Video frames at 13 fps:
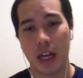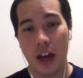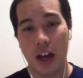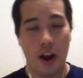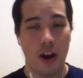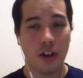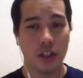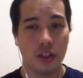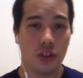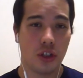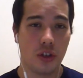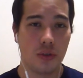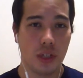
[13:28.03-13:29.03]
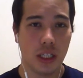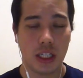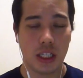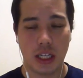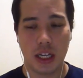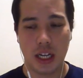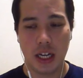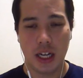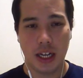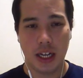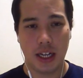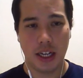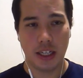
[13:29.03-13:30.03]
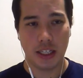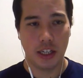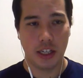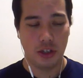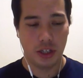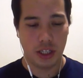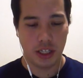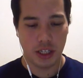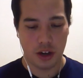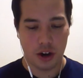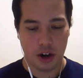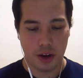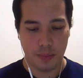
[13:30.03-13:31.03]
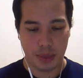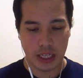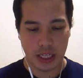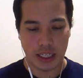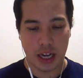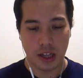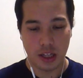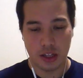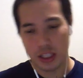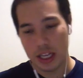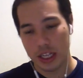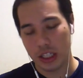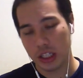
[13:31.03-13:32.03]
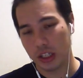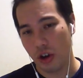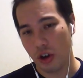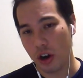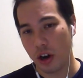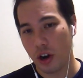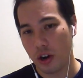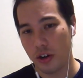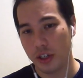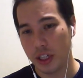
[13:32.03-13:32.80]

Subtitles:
Harrison Jones is an interesting card because now that there's less strong cards,